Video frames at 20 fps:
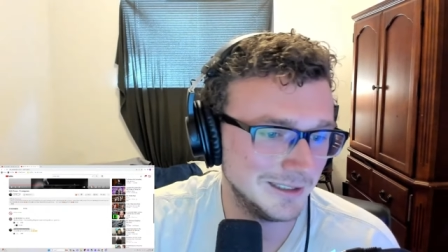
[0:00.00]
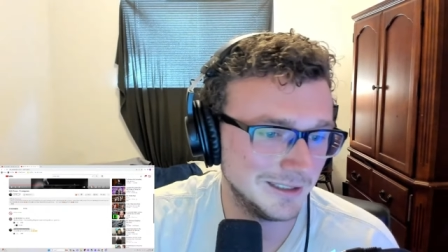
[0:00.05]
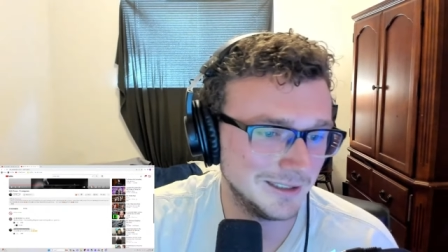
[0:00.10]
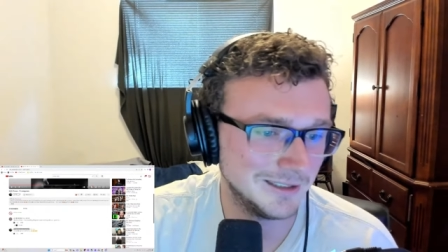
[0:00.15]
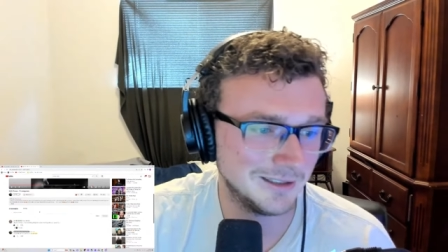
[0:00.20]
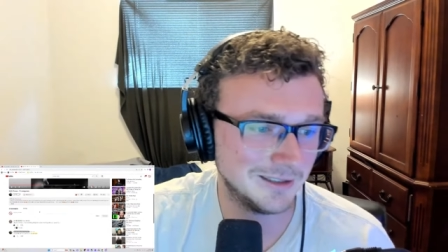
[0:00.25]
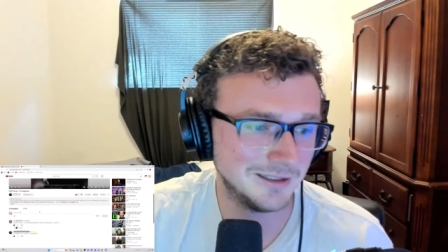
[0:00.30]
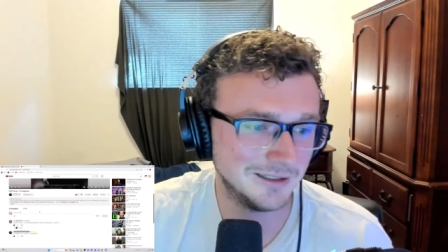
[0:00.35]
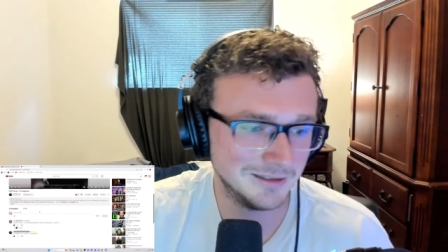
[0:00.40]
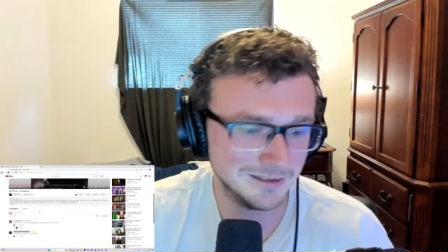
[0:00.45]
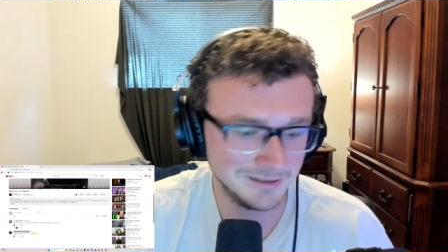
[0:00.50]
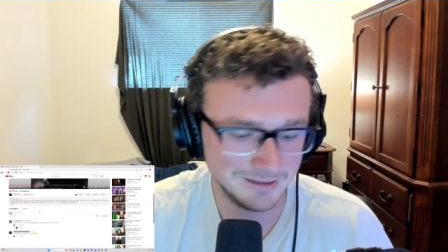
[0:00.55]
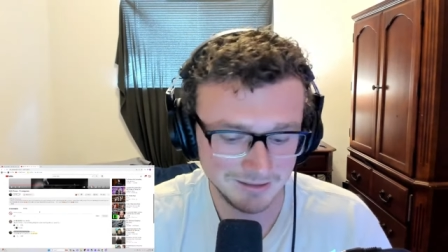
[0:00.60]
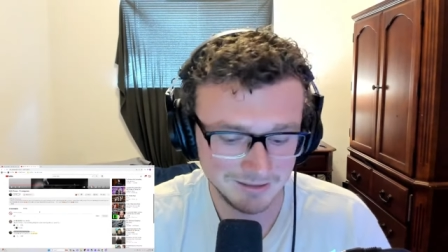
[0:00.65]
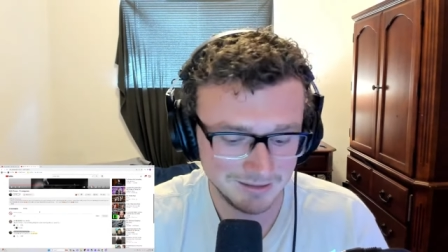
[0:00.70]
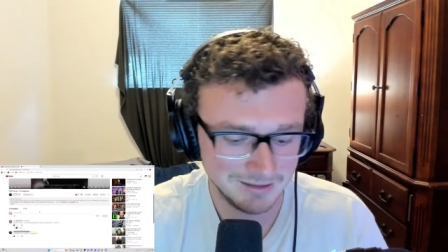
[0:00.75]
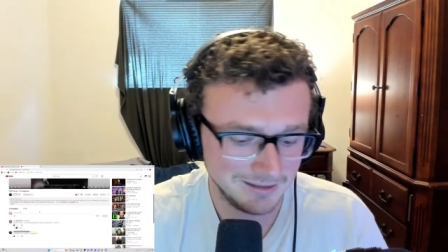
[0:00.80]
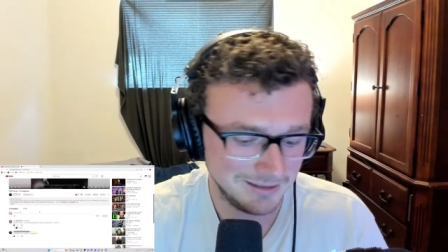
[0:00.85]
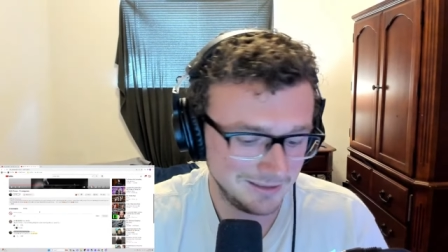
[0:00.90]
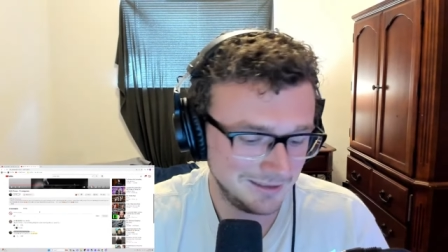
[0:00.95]
it all.
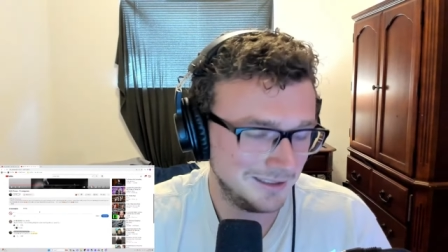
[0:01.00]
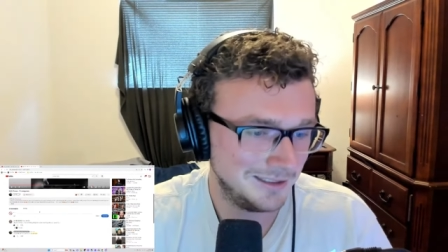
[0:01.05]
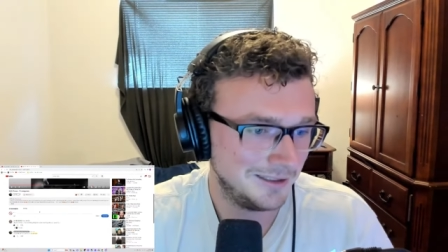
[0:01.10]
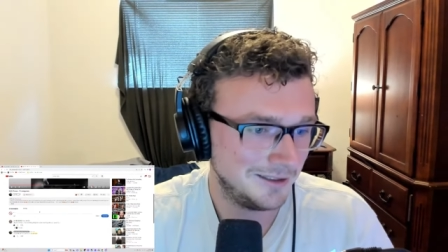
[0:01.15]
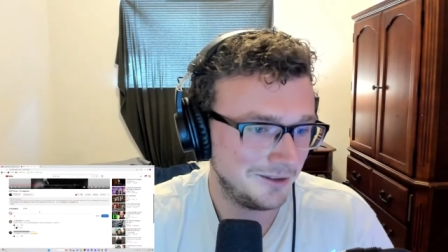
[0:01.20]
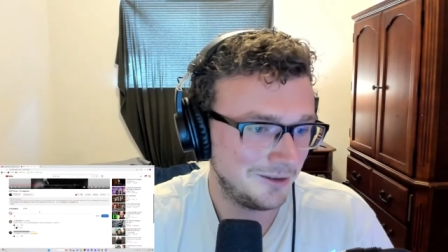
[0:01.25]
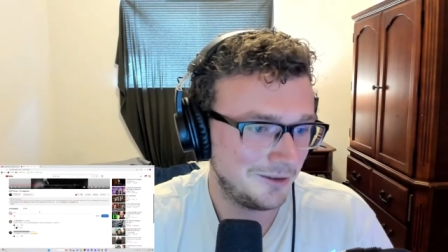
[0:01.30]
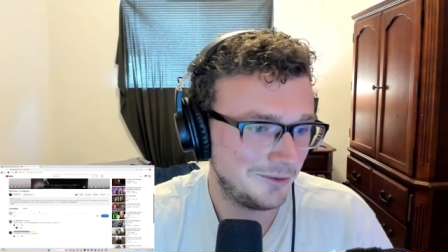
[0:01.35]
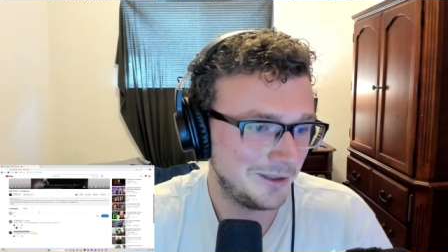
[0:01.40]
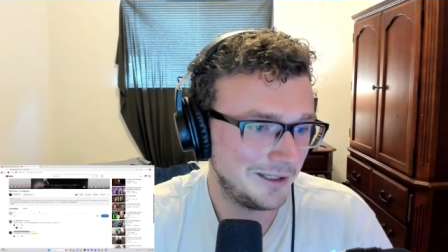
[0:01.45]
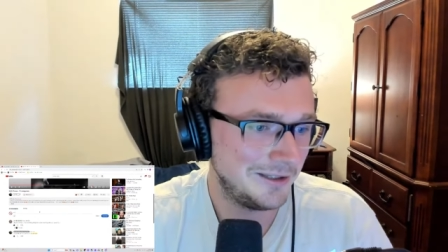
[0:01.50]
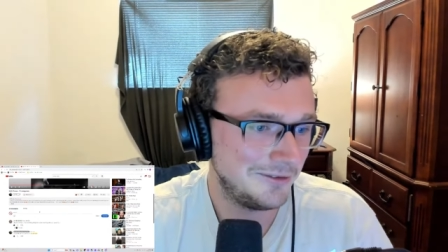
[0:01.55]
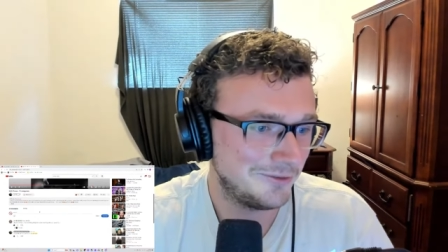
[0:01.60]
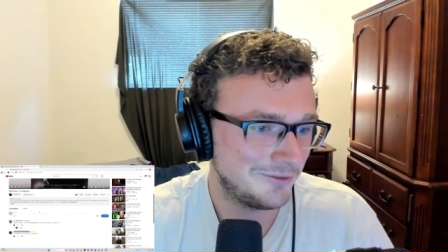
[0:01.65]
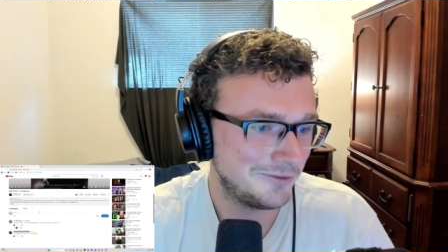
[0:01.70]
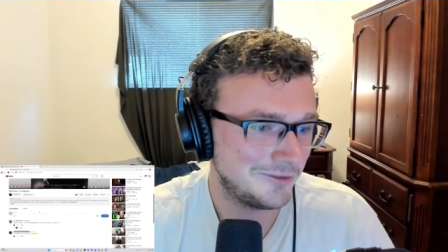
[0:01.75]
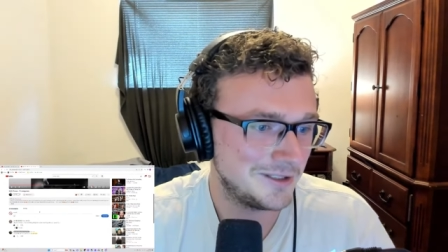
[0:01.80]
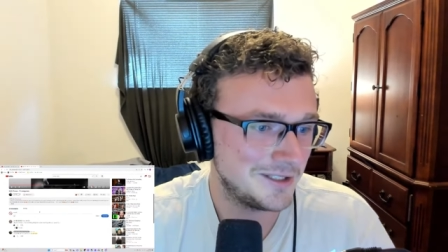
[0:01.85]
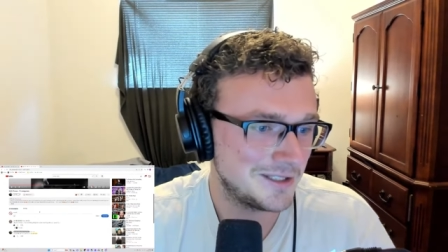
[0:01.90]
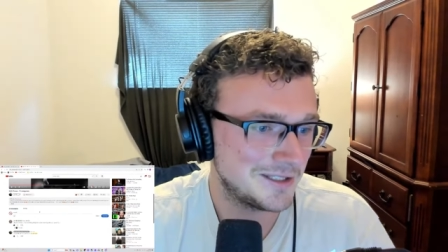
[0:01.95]
Great
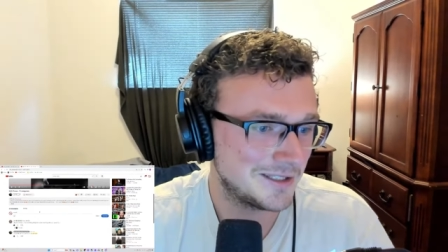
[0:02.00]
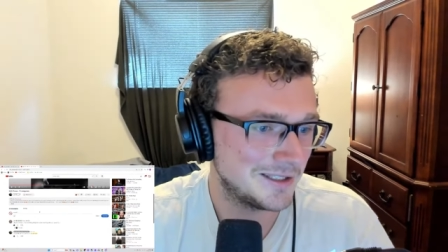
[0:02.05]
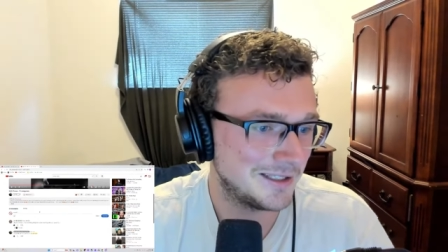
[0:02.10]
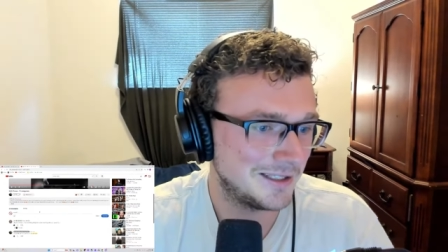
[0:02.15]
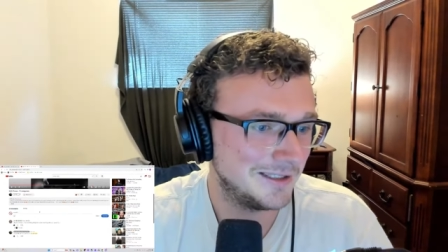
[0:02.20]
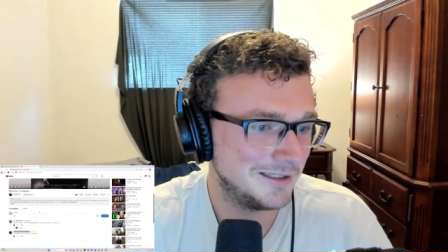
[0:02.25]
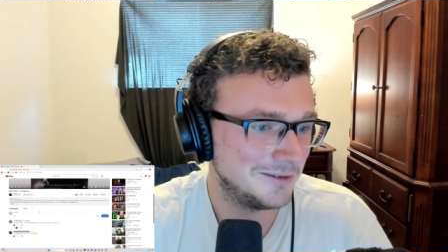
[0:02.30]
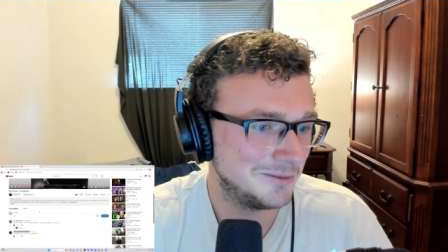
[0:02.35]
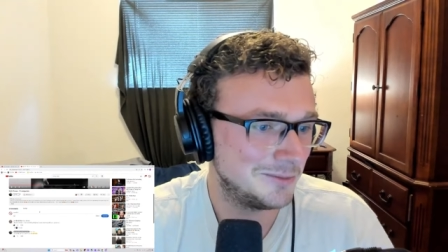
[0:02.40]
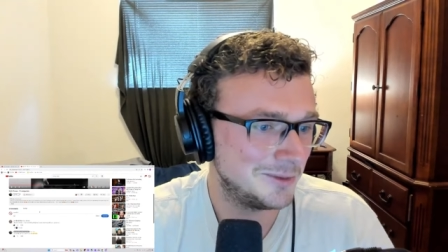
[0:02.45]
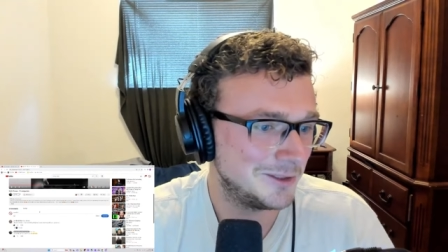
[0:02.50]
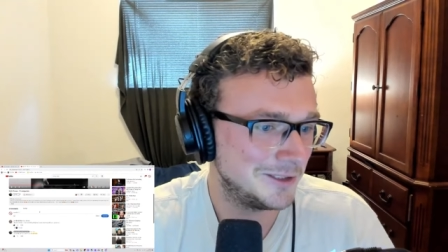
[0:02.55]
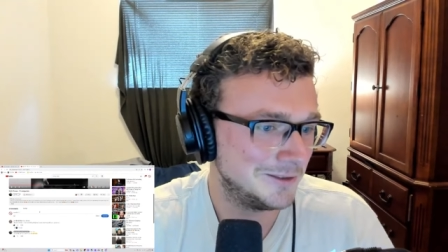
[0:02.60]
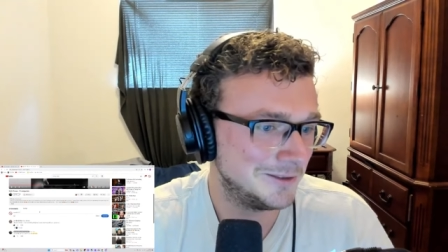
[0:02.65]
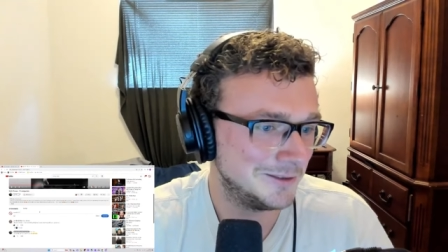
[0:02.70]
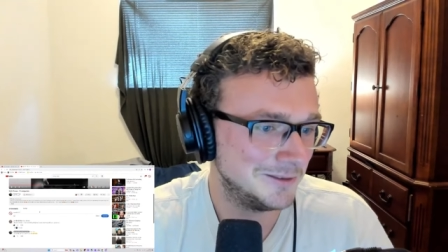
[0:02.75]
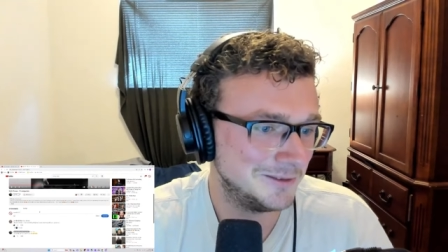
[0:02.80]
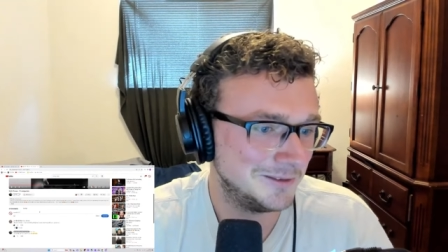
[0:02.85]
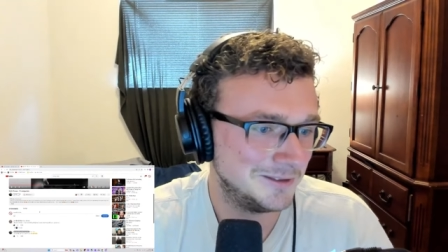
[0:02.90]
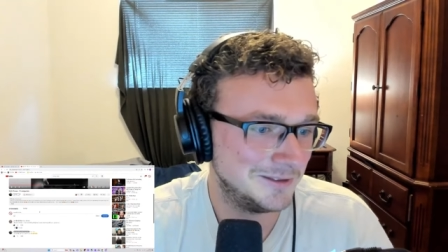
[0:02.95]
freestyle,
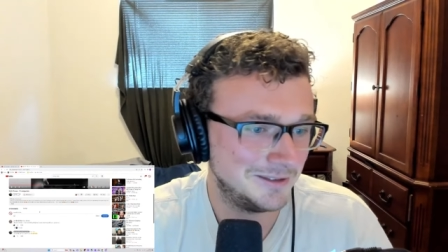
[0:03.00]
bro.